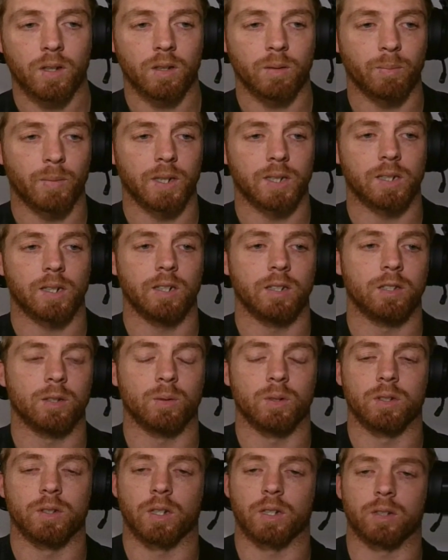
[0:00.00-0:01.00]
my Slater
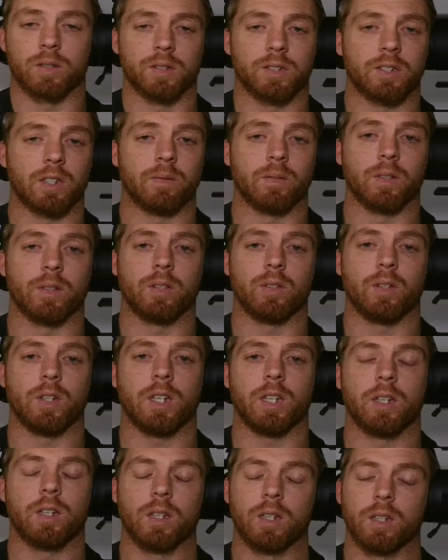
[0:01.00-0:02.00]
was like on 7.3.